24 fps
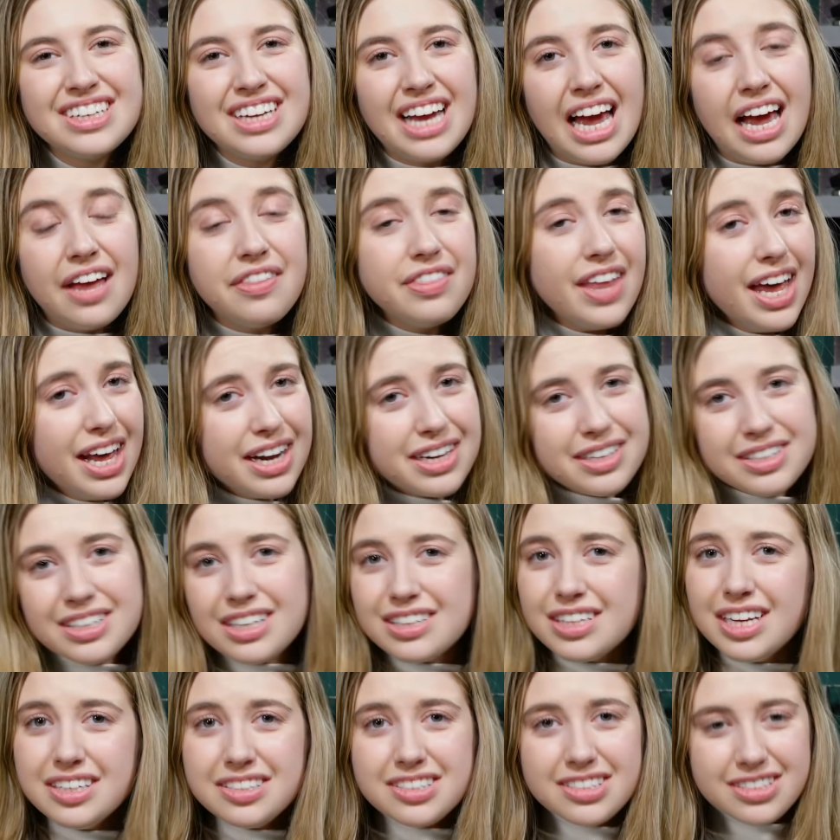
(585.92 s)
And then,
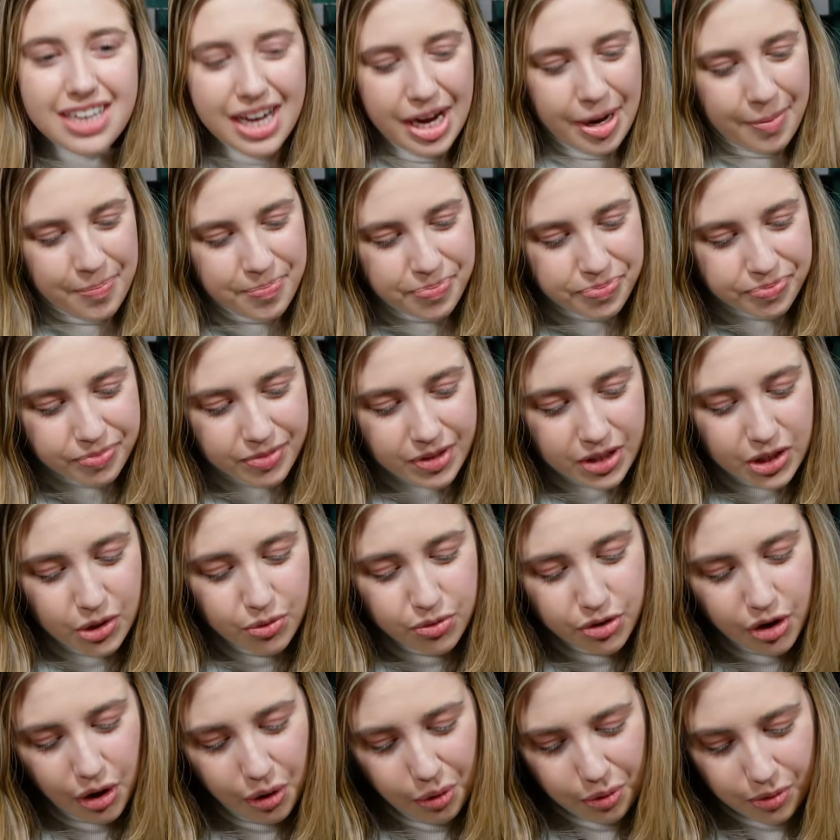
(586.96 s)
let's say you
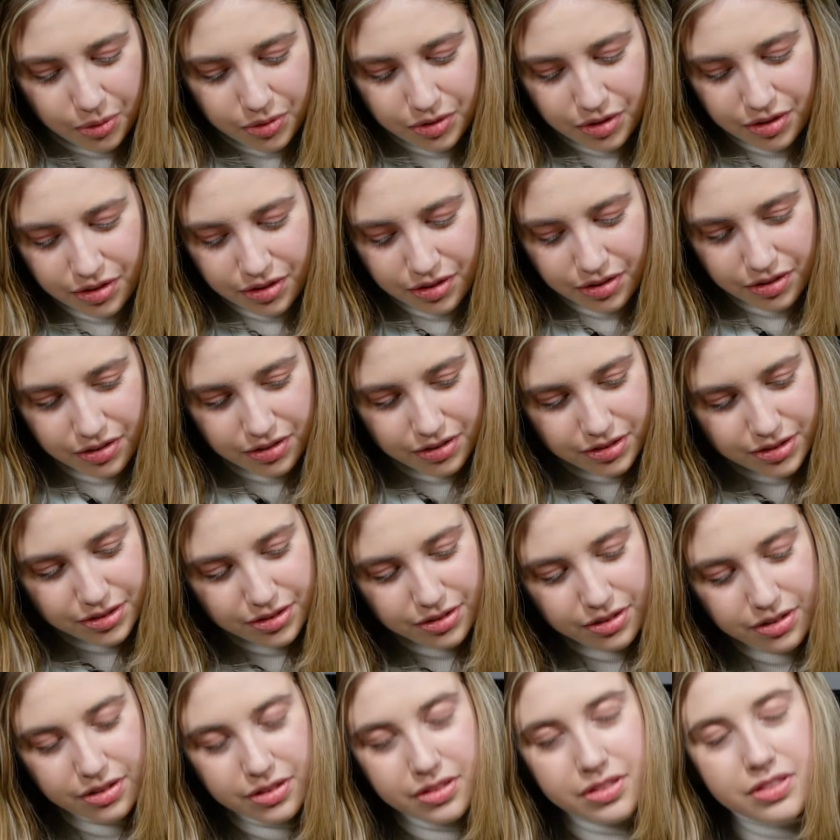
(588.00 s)
know
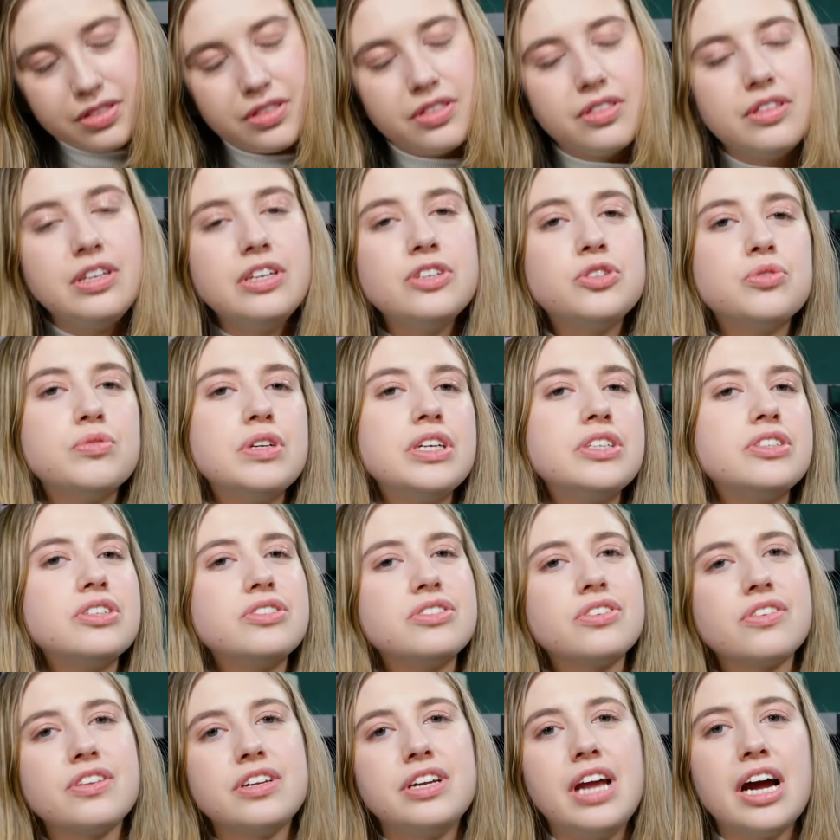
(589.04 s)
these regions
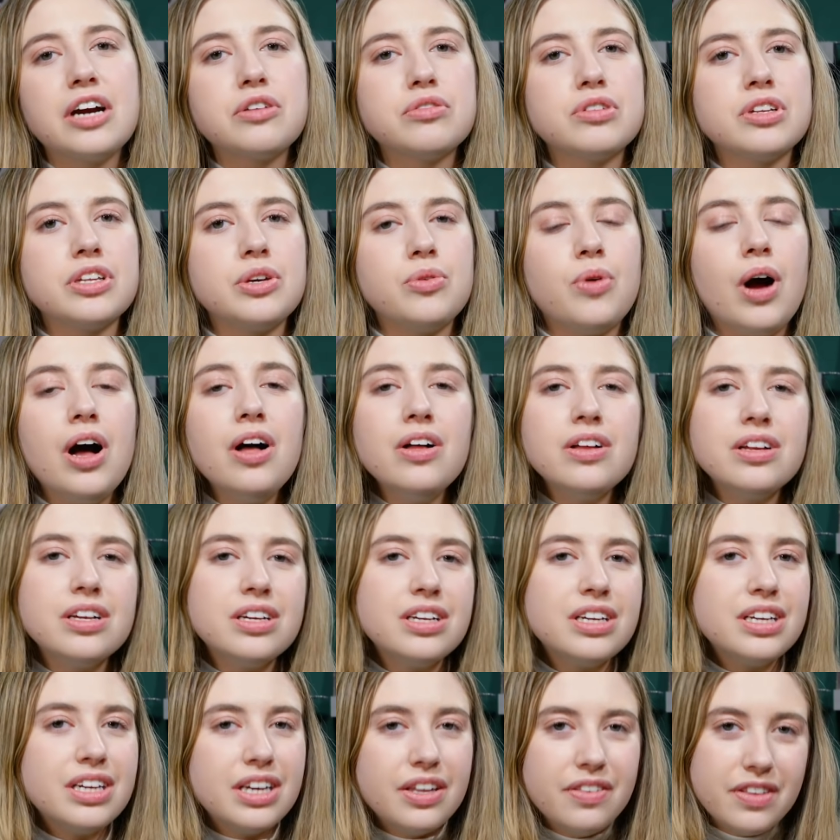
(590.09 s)
of the neck really well,
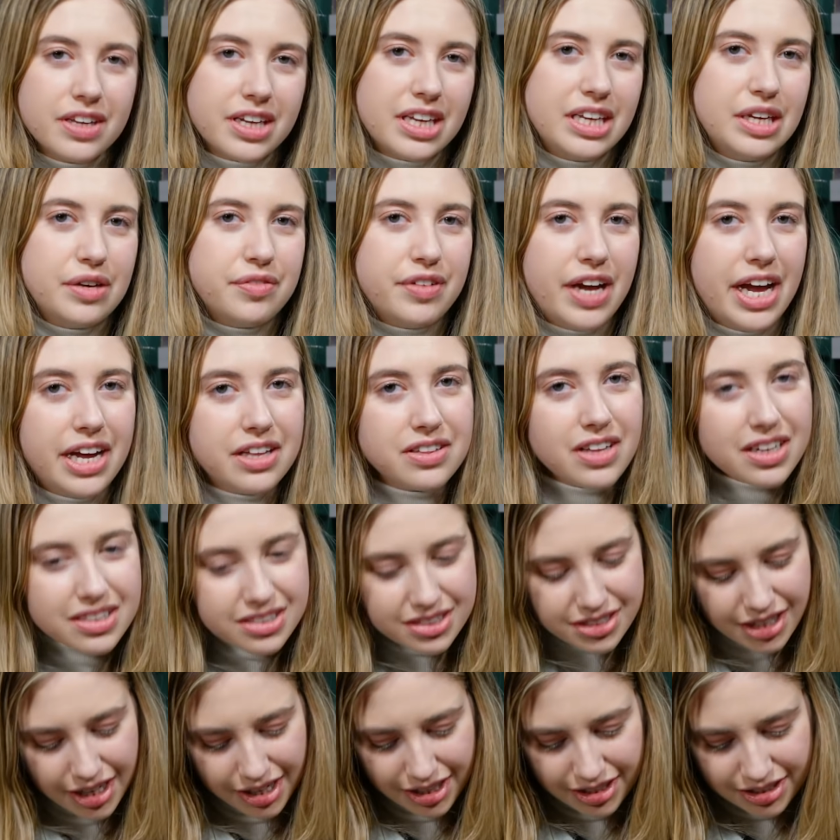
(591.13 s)
in the key of A, let's
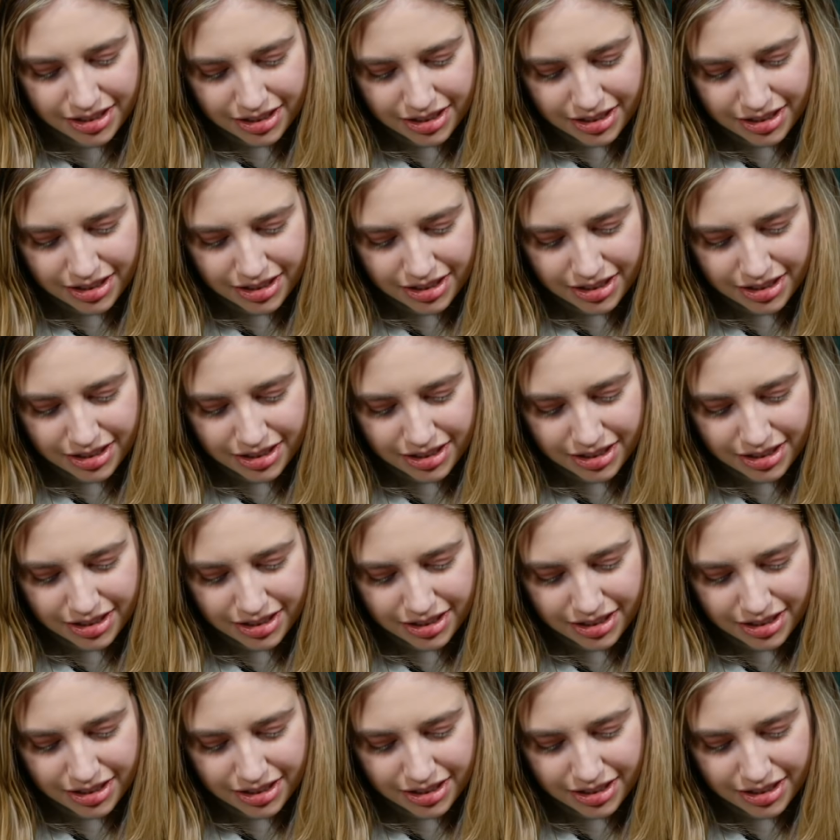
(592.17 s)
say.